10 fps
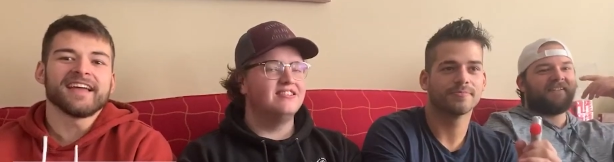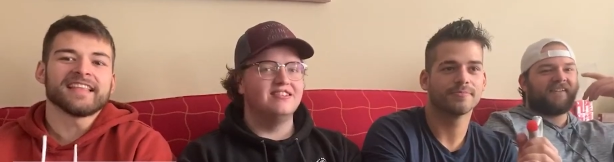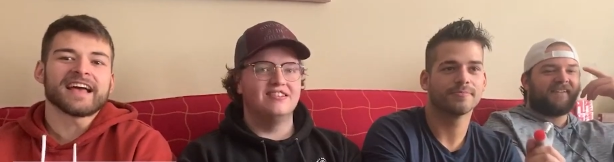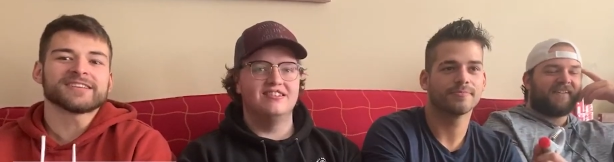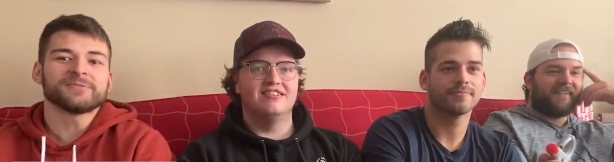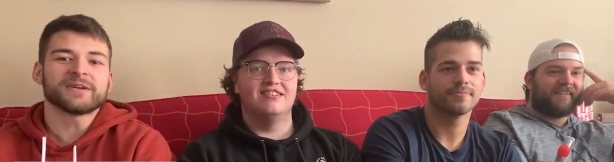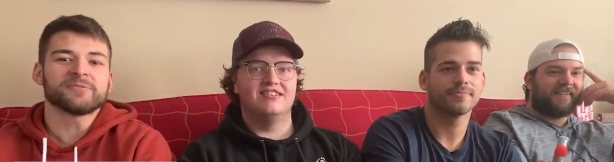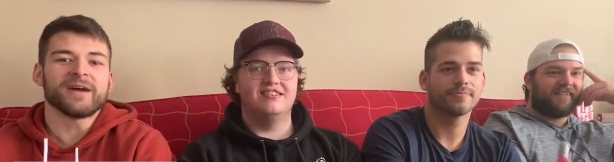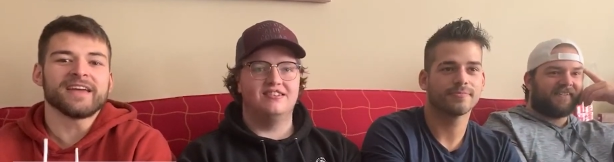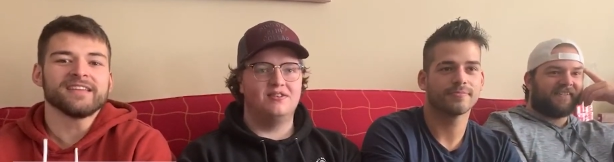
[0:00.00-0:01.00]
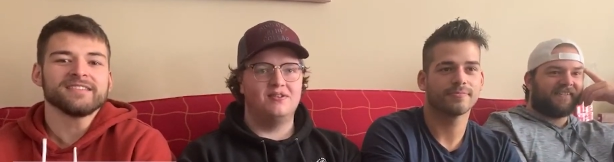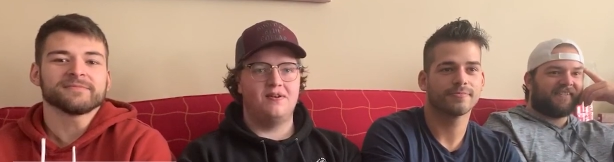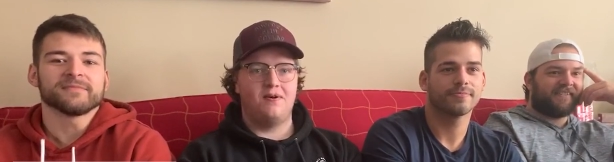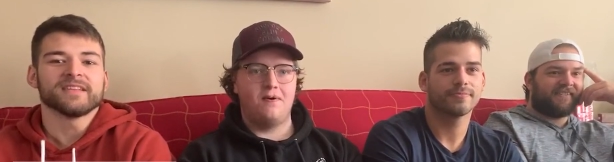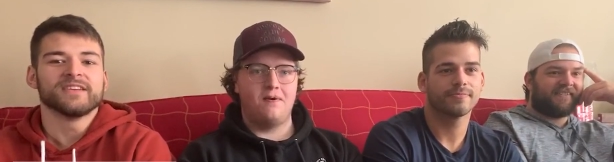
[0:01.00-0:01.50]
Speaker 1: Alright, last week weigh-in,
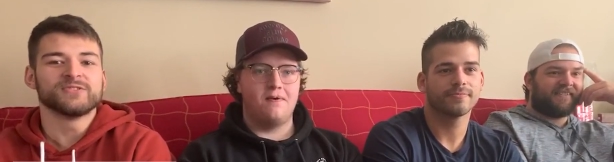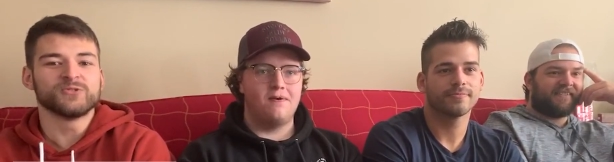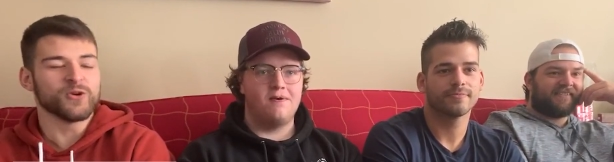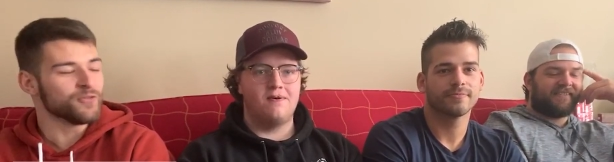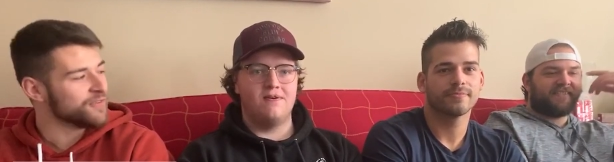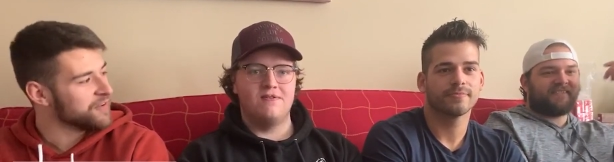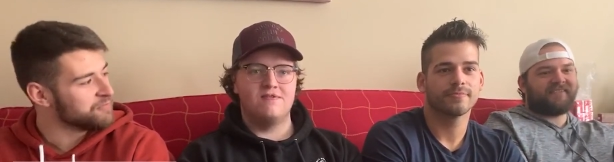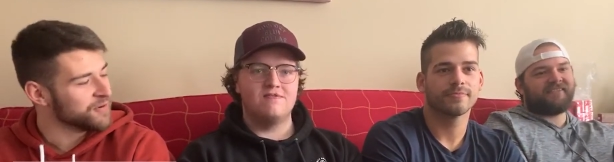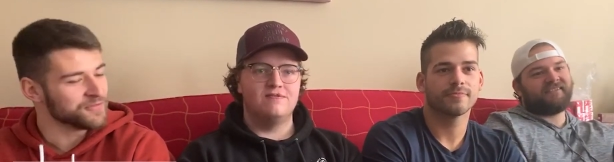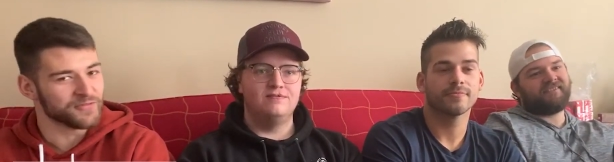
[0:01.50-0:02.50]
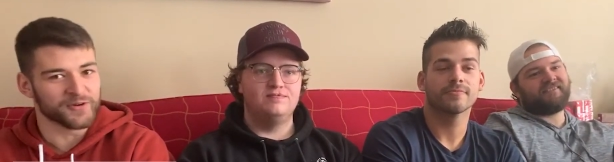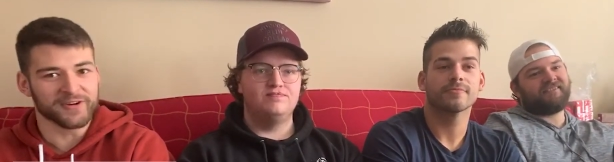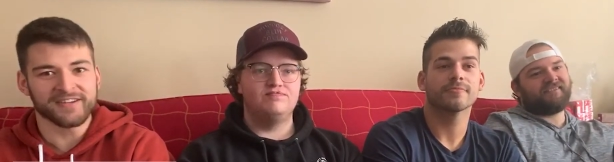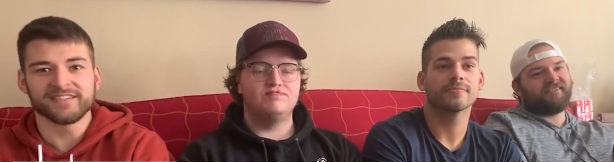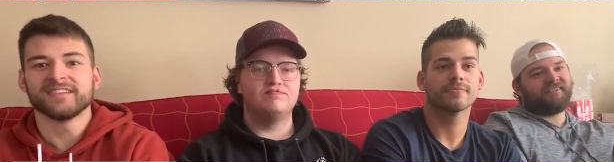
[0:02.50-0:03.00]

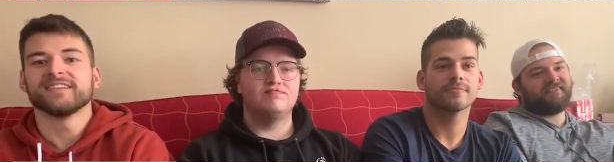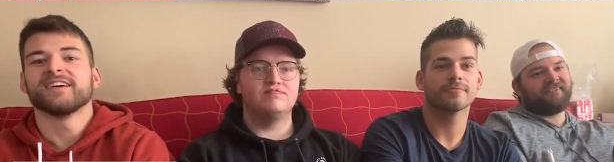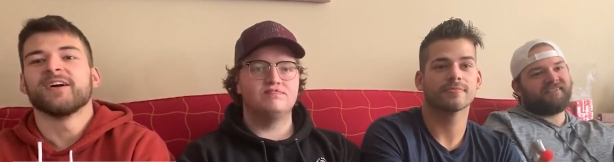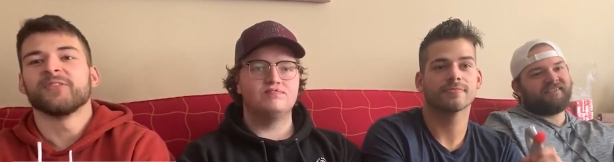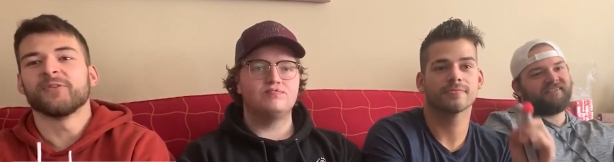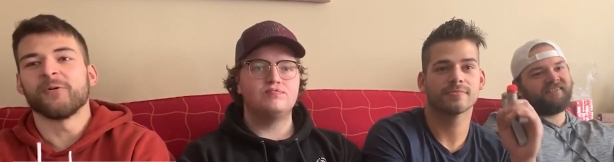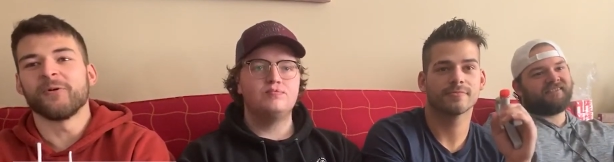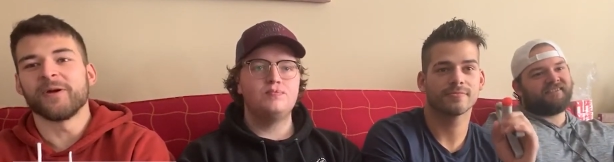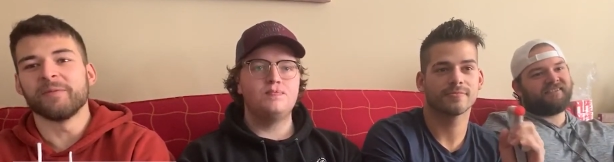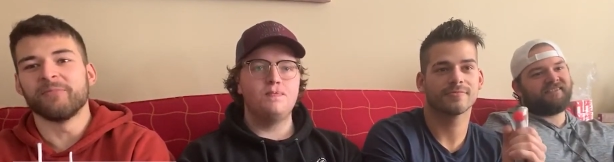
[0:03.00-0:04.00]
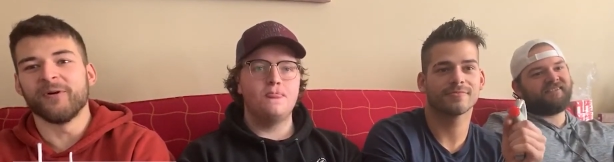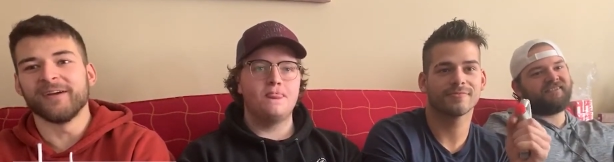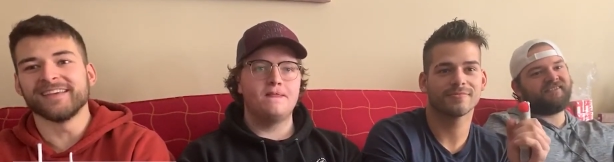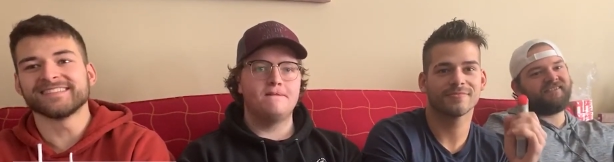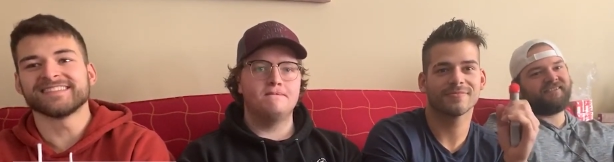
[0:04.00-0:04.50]
205.4. Don't worry,
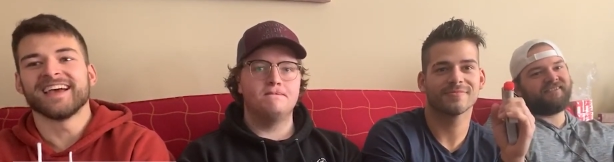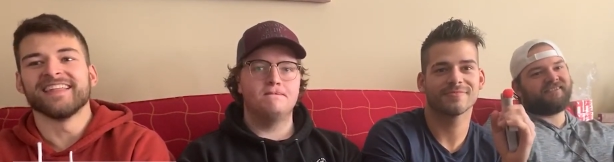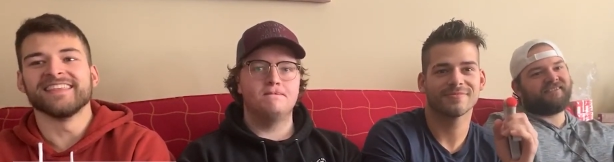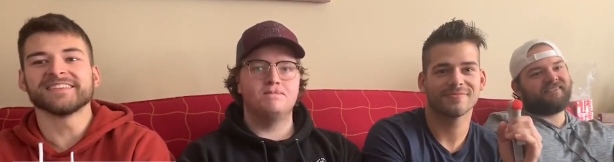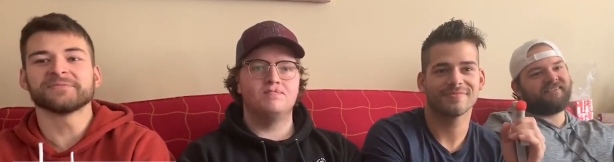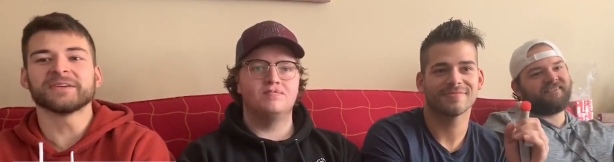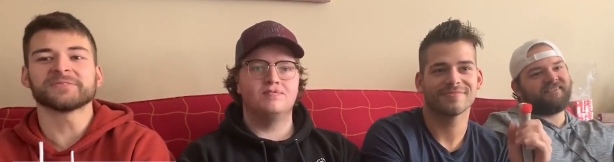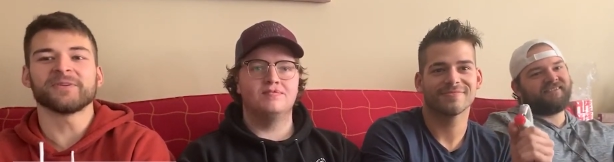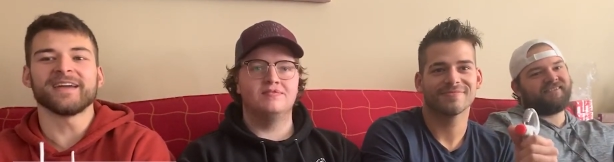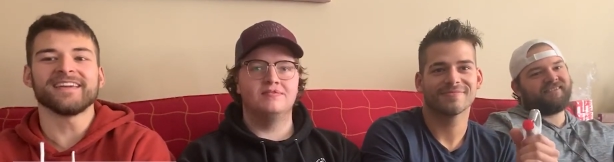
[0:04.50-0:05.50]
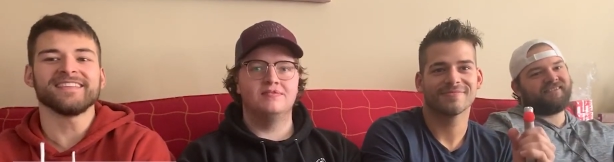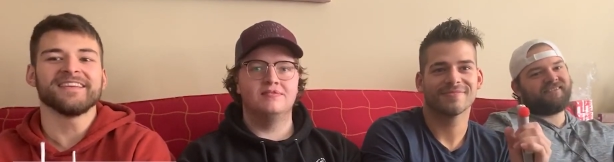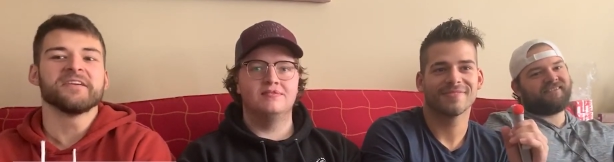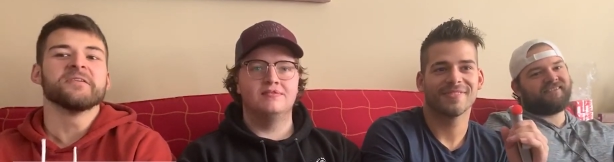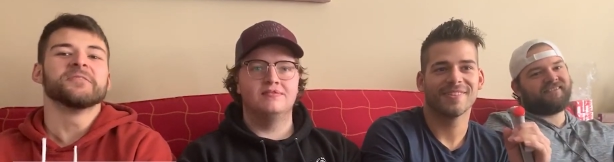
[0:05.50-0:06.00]
boys. This week's weigh-in,